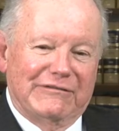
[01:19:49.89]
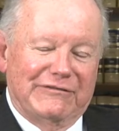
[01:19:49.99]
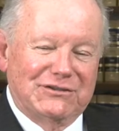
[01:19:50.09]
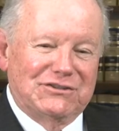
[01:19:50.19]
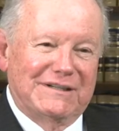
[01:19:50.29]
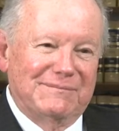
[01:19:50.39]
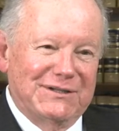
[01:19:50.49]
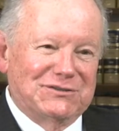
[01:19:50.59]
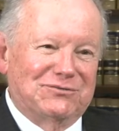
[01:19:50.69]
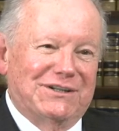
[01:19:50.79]
and Efficient
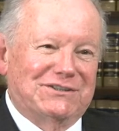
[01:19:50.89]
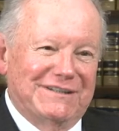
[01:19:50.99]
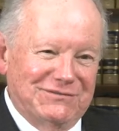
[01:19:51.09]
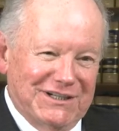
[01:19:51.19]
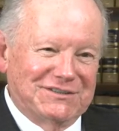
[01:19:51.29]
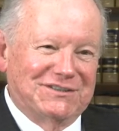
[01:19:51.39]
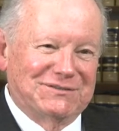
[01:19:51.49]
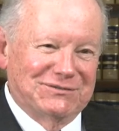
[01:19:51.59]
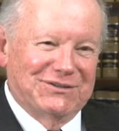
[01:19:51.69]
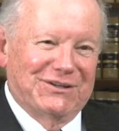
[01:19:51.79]
Administration of Justice,
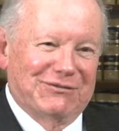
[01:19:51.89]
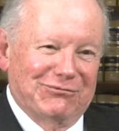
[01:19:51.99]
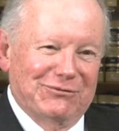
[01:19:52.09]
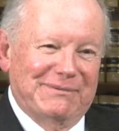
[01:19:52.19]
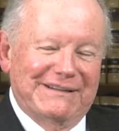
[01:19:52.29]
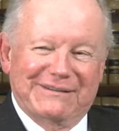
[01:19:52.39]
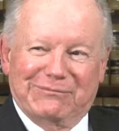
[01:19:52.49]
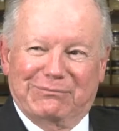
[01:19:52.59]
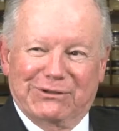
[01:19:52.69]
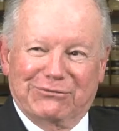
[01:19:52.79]
Justice. is called the
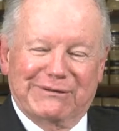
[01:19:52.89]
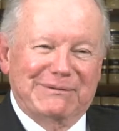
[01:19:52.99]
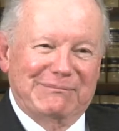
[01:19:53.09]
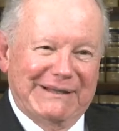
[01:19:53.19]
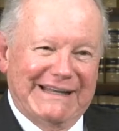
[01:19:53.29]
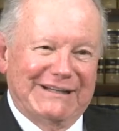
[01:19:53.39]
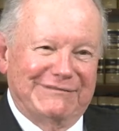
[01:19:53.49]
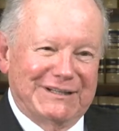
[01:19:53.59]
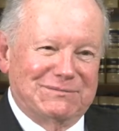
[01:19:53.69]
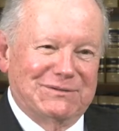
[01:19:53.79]
Rubin, Blue Ribbon Panel
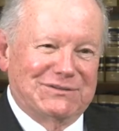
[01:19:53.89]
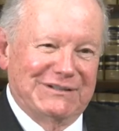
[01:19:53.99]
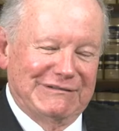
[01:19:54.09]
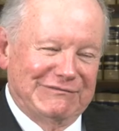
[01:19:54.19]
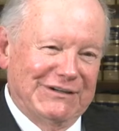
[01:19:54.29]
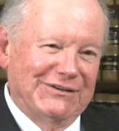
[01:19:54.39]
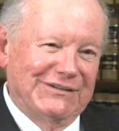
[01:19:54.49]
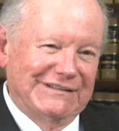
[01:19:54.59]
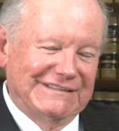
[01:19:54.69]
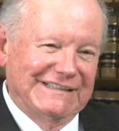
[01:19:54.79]
of Experts yeah. on the Fair.
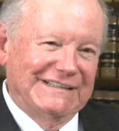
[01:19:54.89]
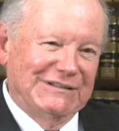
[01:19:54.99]
Right.